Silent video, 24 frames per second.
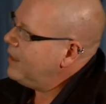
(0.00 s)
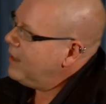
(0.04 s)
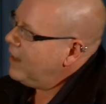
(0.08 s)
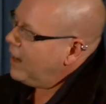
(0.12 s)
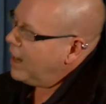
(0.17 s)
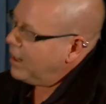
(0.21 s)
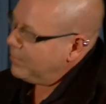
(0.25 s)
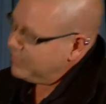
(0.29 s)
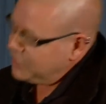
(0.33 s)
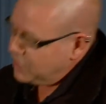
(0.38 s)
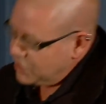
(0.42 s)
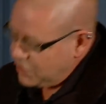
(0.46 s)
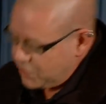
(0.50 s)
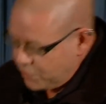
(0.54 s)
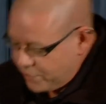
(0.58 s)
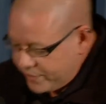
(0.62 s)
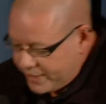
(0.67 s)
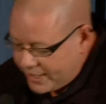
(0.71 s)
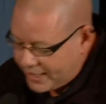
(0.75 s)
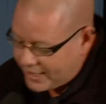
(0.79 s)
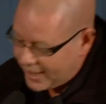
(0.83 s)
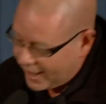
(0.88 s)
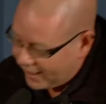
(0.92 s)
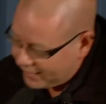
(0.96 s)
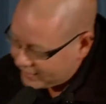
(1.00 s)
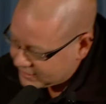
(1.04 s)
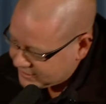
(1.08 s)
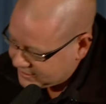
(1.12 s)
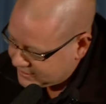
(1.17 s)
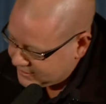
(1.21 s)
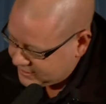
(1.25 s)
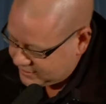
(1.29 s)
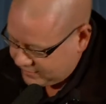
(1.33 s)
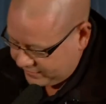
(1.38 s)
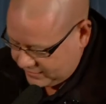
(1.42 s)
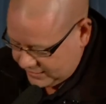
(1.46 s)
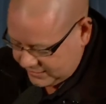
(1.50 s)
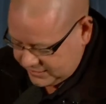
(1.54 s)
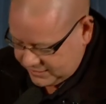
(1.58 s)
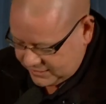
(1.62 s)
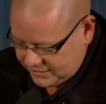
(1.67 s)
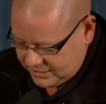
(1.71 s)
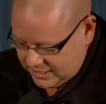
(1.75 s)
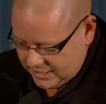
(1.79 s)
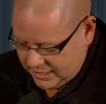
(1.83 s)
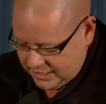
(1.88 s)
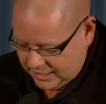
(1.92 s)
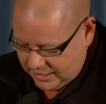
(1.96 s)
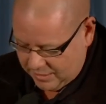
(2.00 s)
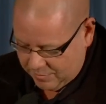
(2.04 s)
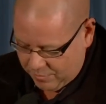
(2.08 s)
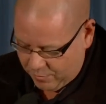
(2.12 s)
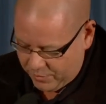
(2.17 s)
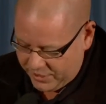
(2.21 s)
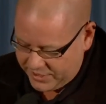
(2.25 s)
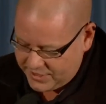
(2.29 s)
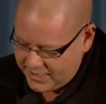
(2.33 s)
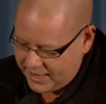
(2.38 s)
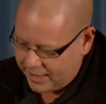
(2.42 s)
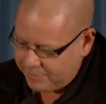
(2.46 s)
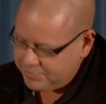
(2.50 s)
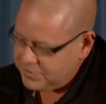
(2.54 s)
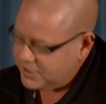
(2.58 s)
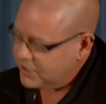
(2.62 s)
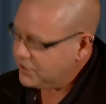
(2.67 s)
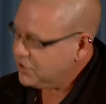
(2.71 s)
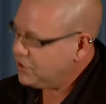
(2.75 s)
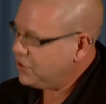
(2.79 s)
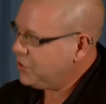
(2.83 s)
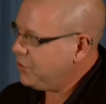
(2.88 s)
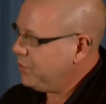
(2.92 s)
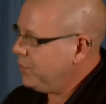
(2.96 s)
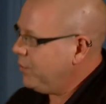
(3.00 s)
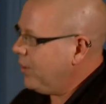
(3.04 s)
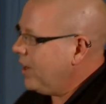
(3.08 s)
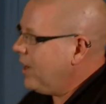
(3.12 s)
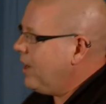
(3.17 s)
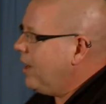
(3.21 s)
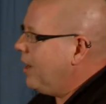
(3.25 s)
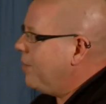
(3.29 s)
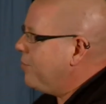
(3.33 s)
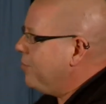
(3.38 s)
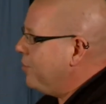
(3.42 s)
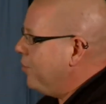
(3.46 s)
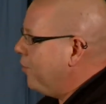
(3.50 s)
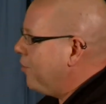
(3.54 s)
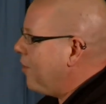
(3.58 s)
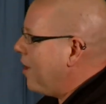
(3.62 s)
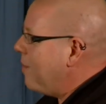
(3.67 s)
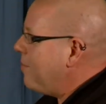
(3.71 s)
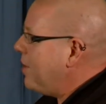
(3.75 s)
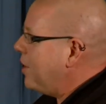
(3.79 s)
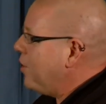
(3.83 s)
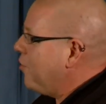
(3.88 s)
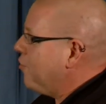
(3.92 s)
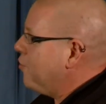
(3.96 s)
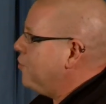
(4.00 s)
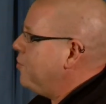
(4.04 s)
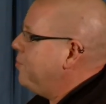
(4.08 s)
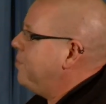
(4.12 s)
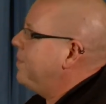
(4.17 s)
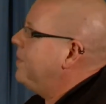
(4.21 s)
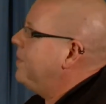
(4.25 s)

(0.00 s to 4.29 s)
To do the analysis of this, we tapped into a programming group